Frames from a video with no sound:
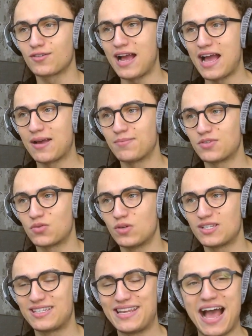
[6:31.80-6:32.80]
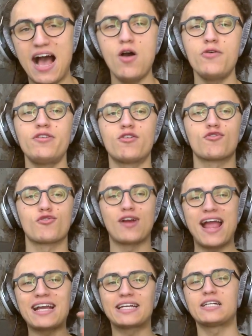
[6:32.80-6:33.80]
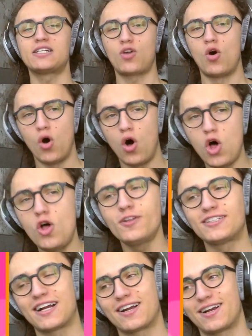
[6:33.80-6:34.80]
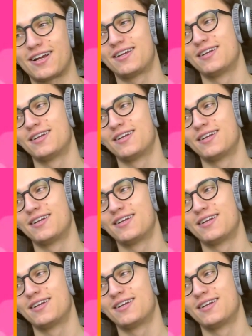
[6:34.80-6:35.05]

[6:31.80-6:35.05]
Rams was now the record holder